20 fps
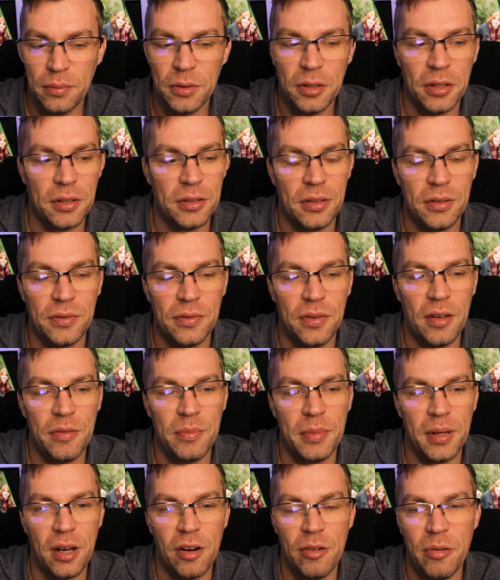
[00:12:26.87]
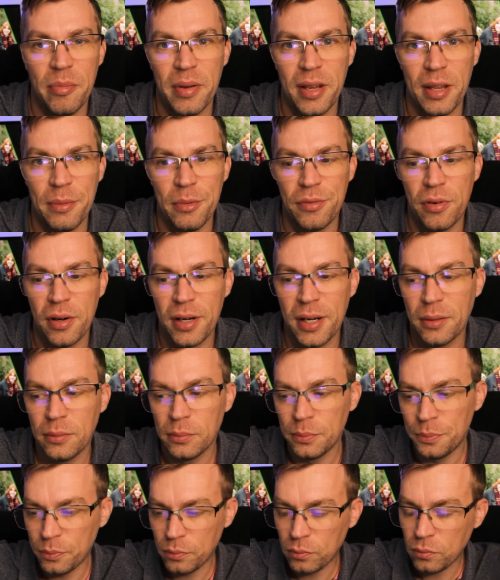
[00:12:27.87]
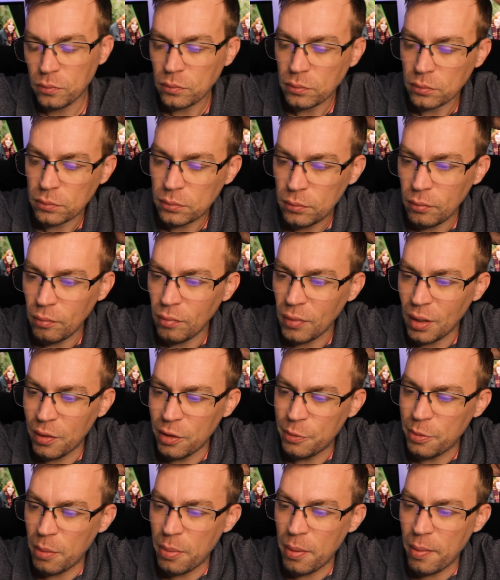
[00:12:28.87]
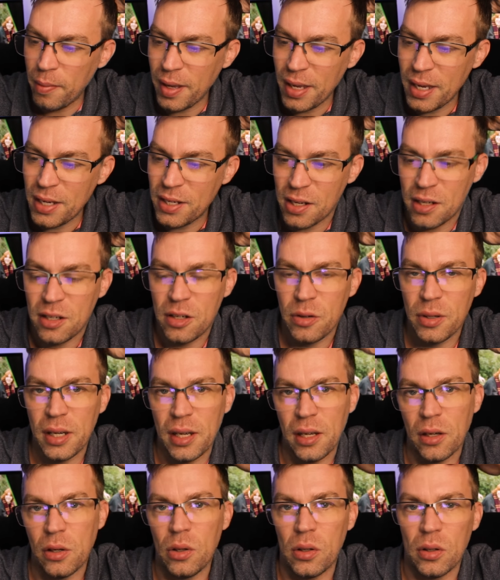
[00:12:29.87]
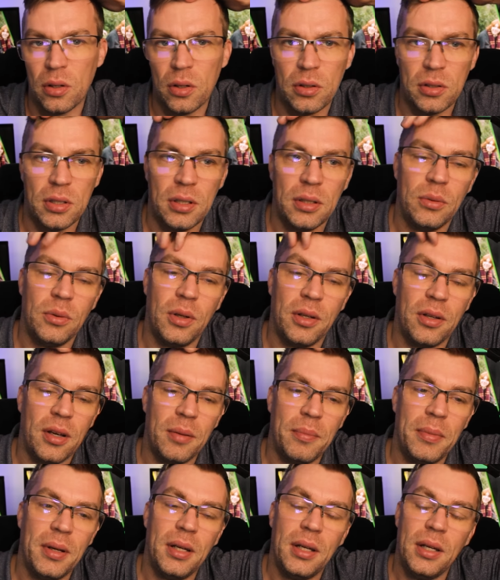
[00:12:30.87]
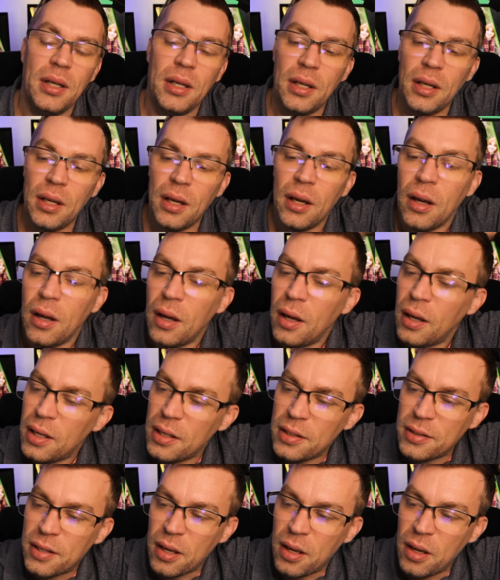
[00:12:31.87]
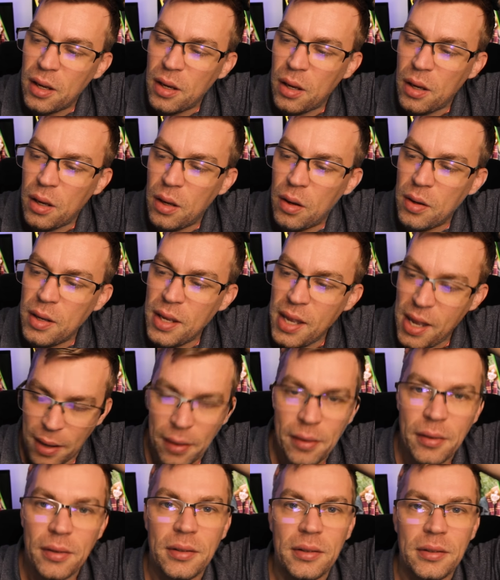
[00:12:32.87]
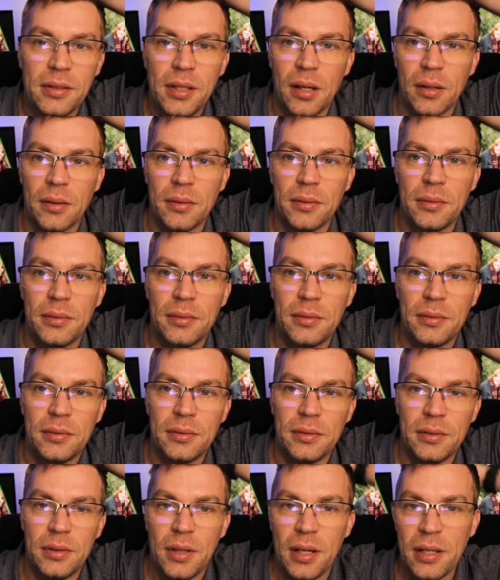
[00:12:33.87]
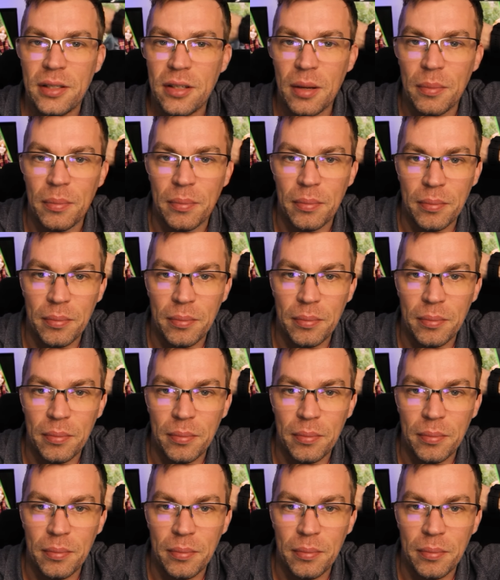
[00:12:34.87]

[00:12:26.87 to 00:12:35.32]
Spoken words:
It's fluffing me, can't remember the name of right now. Which might be a bit easier than doing it in Google Docs all the time. So, yeah. So, until next time.